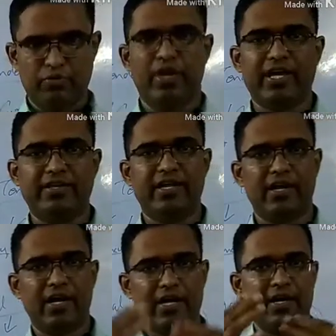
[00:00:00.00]
today
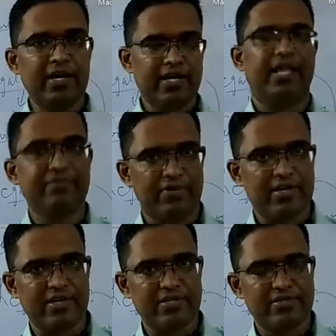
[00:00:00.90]
there are 10
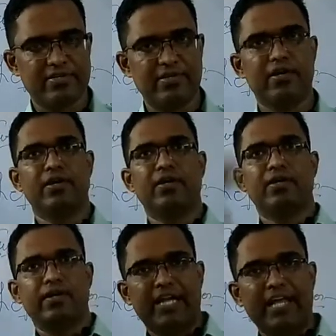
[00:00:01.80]
workers,
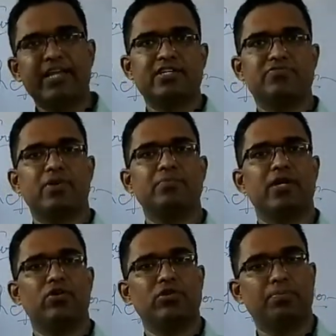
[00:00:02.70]
10 years from
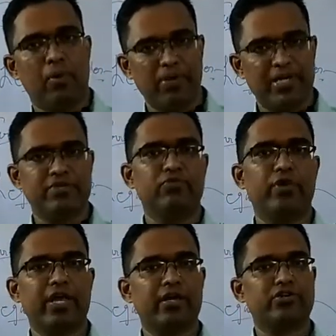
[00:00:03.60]
now the population
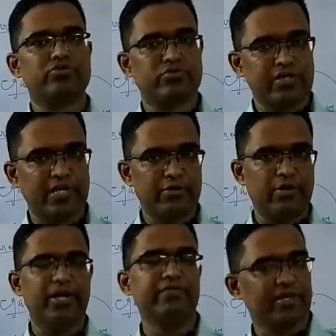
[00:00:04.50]
would increase to say
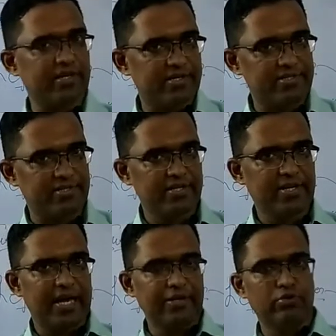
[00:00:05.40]
20 workers,
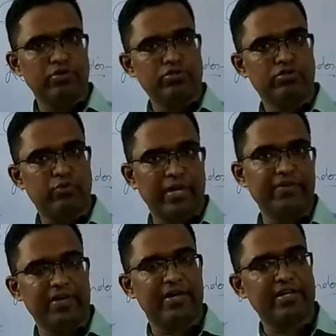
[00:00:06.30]
and those
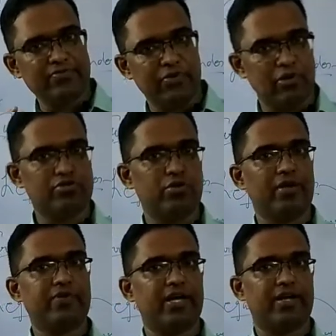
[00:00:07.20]
20 workers will also
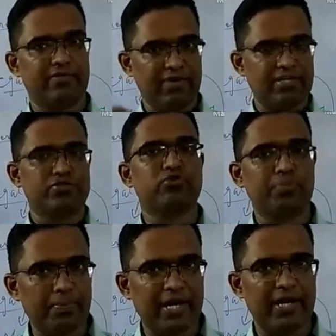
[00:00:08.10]
require wages to
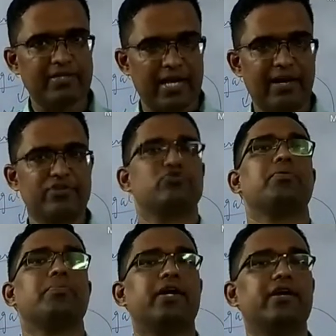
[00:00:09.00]
be paid, salaries to
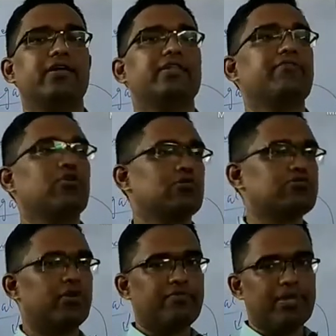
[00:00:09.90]
be paid, they will
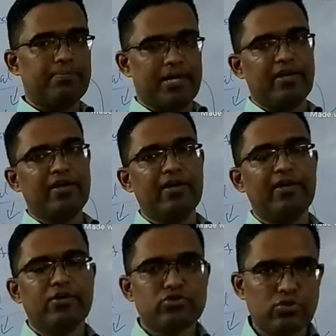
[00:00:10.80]
also require money.
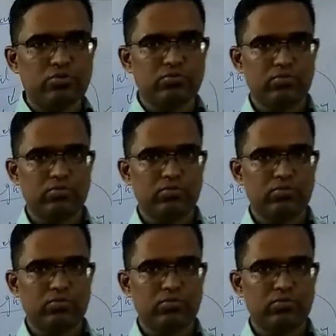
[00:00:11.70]
So